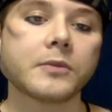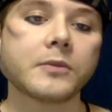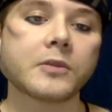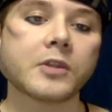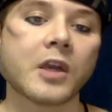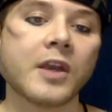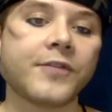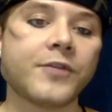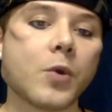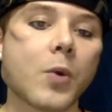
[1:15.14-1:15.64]

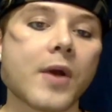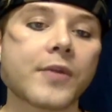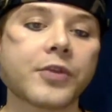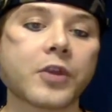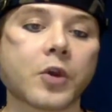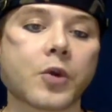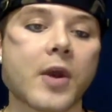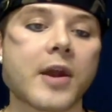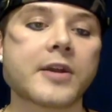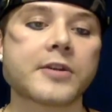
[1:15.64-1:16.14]
if you want
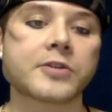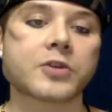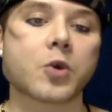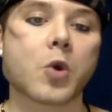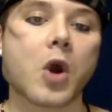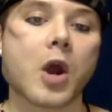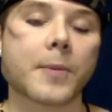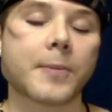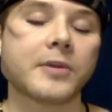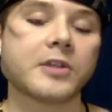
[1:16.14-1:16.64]
the greatest
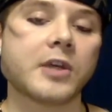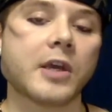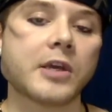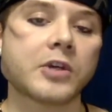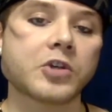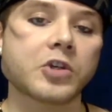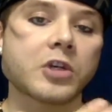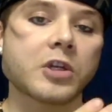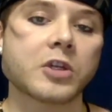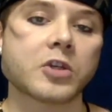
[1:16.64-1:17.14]
score
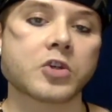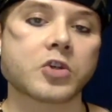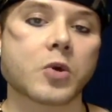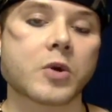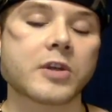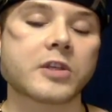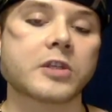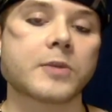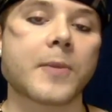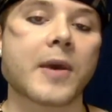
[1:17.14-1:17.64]
augmentation in the
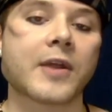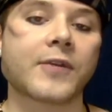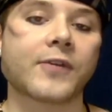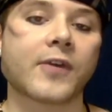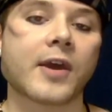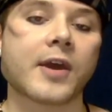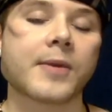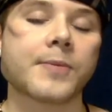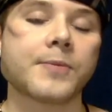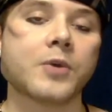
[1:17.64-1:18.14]
shortest amount of
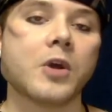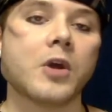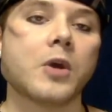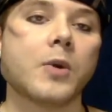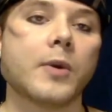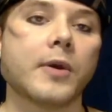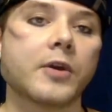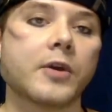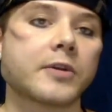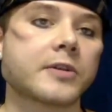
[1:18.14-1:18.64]
time,
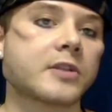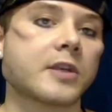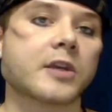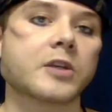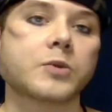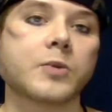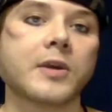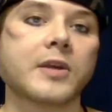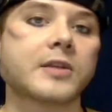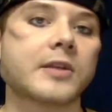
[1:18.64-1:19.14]
whether it's
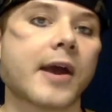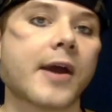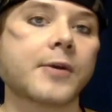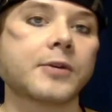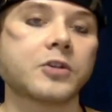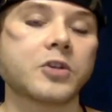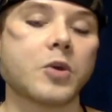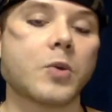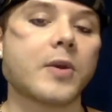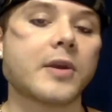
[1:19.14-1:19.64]
six weeks
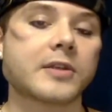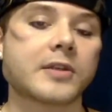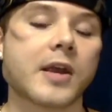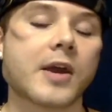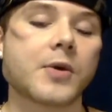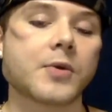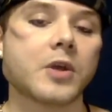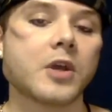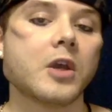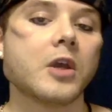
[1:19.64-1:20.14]
out, two weeks
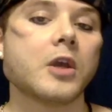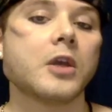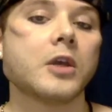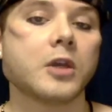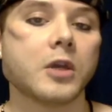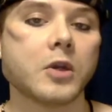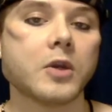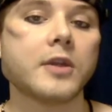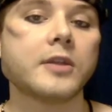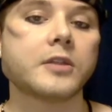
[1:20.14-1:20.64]
out,
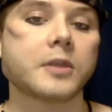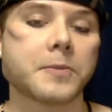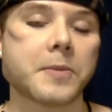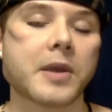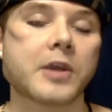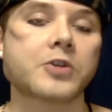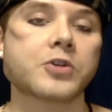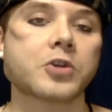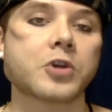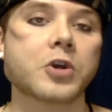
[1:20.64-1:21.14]
you need to
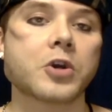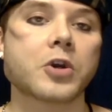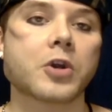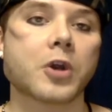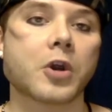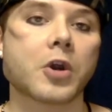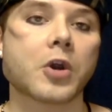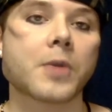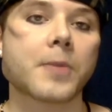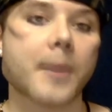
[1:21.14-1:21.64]
make sure
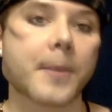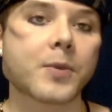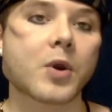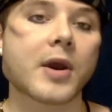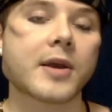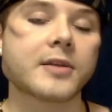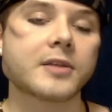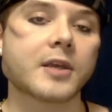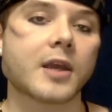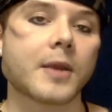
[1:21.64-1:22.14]
you're
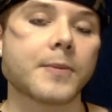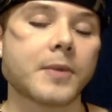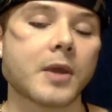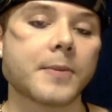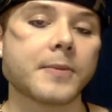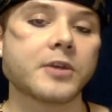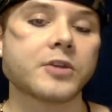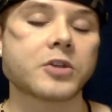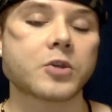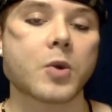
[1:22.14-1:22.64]
memorizing
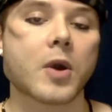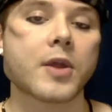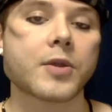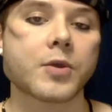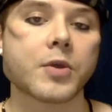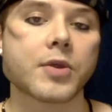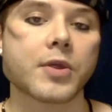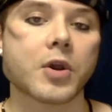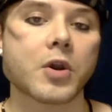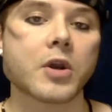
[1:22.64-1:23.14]
NBMEs 20
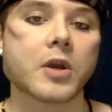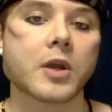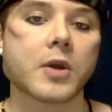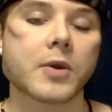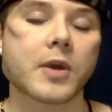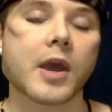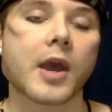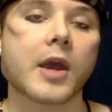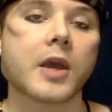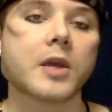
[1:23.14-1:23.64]
through 30,
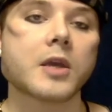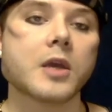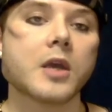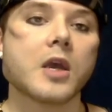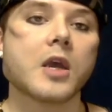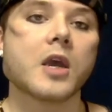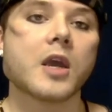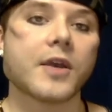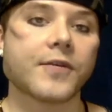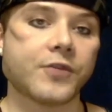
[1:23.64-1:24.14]
okay?
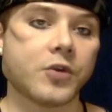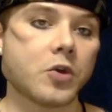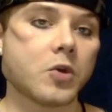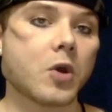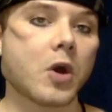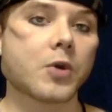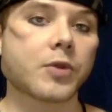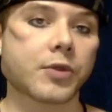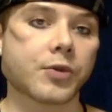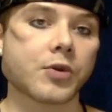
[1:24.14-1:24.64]
If you
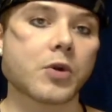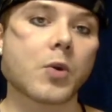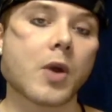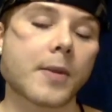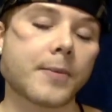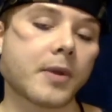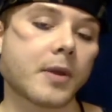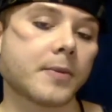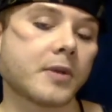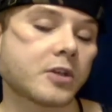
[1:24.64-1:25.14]
go through
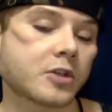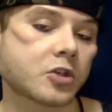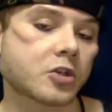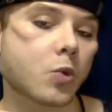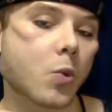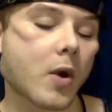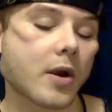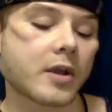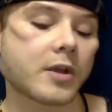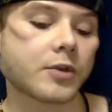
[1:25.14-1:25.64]
NBMEs
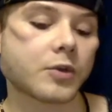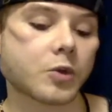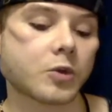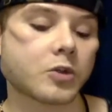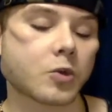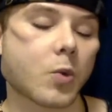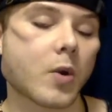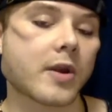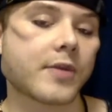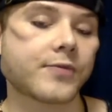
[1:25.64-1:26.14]
20 through
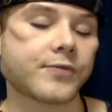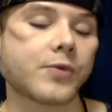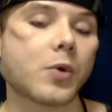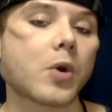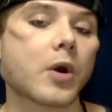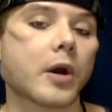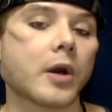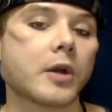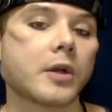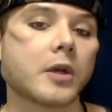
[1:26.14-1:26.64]

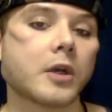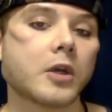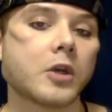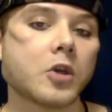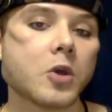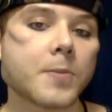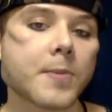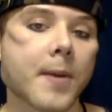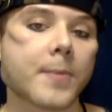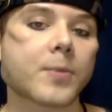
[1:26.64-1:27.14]
24,
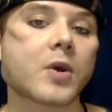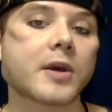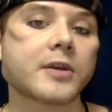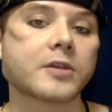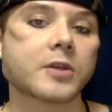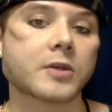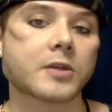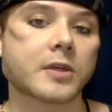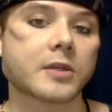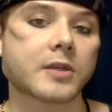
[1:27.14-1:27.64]
you
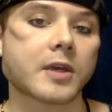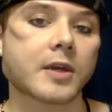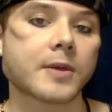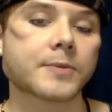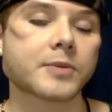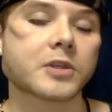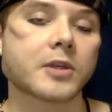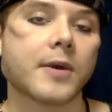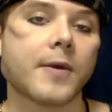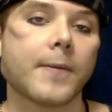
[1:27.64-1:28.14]
memorize those
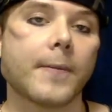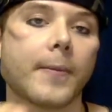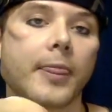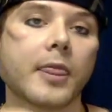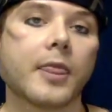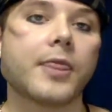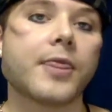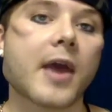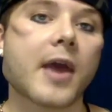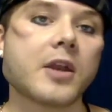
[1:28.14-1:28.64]
exams,
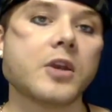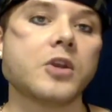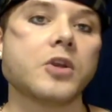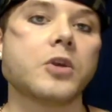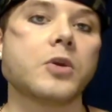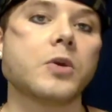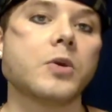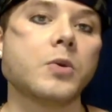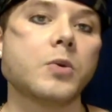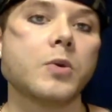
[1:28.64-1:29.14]
then
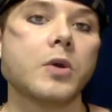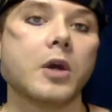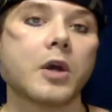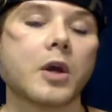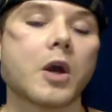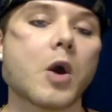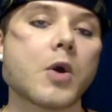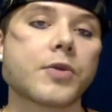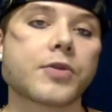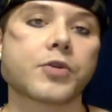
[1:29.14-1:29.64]
you
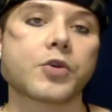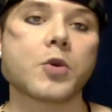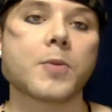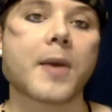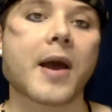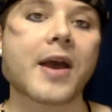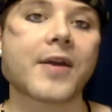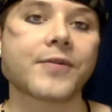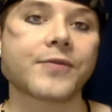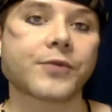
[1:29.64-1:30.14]
go through
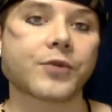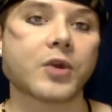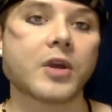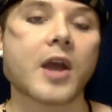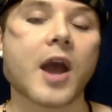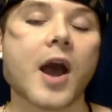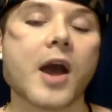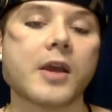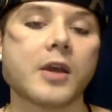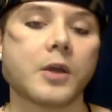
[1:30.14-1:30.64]
my
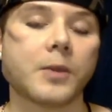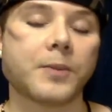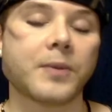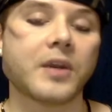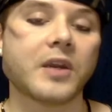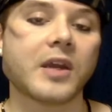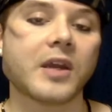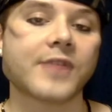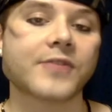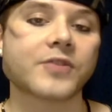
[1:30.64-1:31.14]
free high yield
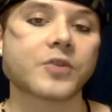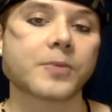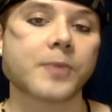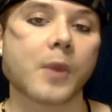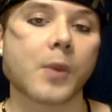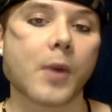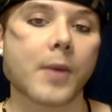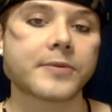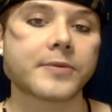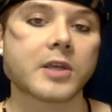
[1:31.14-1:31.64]
PDFs from
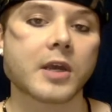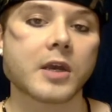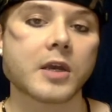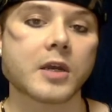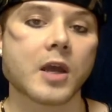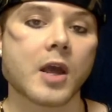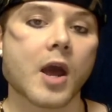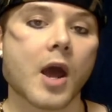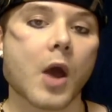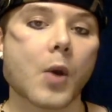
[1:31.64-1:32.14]
my
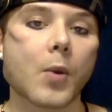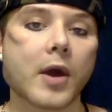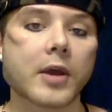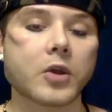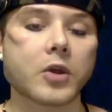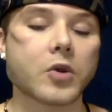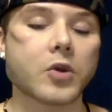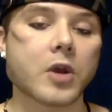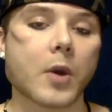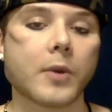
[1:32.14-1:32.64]
website. I
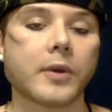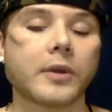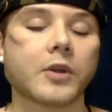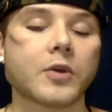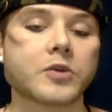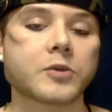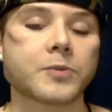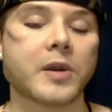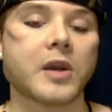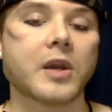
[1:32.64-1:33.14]
want you knowing
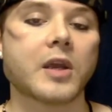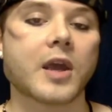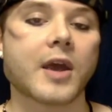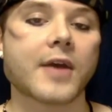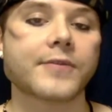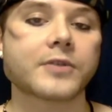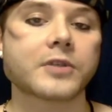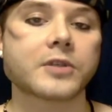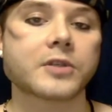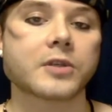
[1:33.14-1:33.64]
those
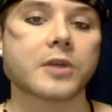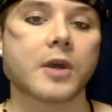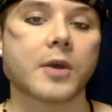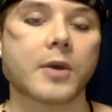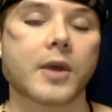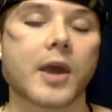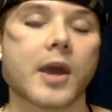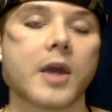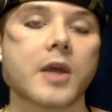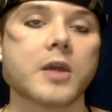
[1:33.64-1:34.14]
PDFs,
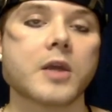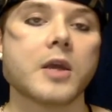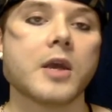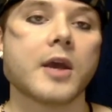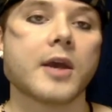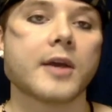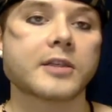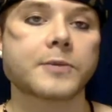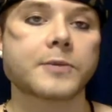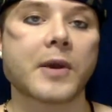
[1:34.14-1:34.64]
okay?
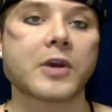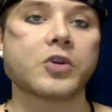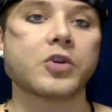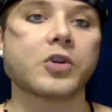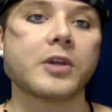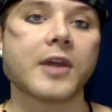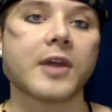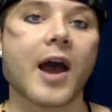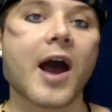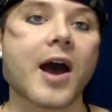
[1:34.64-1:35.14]

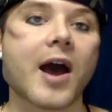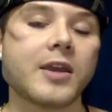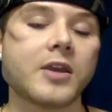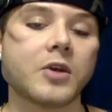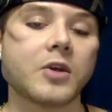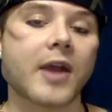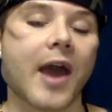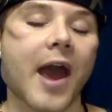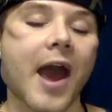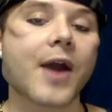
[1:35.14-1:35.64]
Especially the high
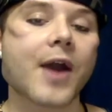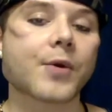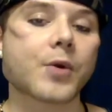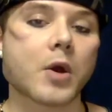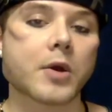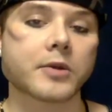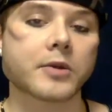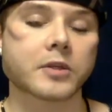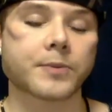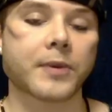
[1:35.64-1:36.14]
yield
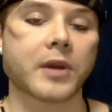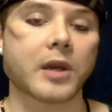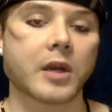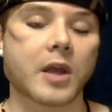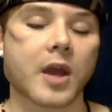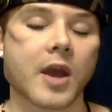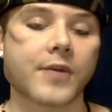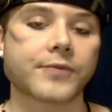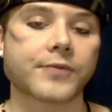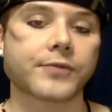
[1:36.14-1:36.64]
arrows
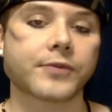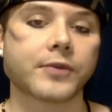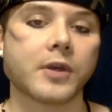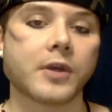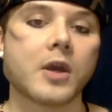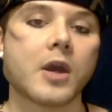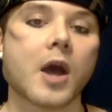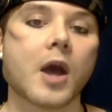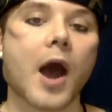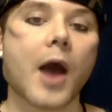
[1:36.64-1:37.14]
PDF.
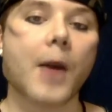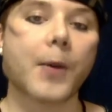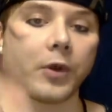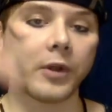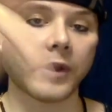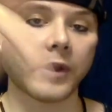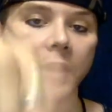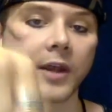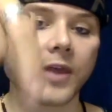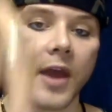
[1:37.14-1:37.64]
I
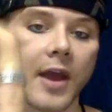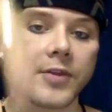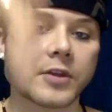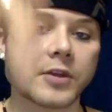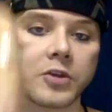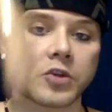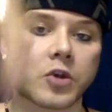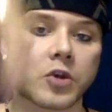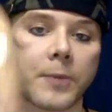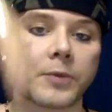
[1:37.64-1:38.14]
will link that in the
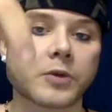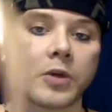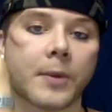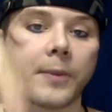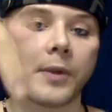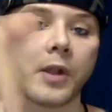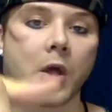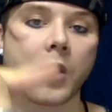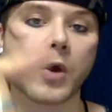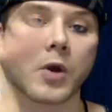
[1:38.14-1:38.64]
description
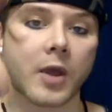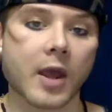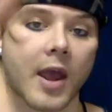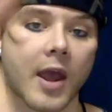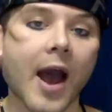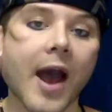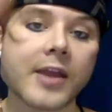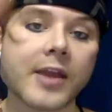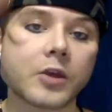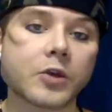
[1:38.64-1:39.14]
below, okay?
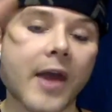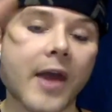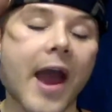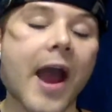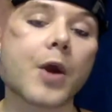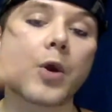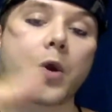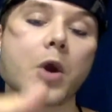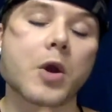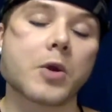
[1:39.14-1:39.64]
High yield
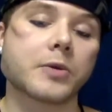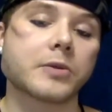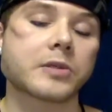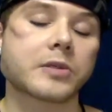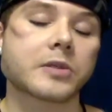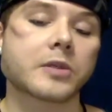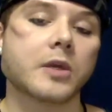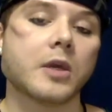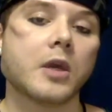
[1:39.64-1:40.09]
arrows.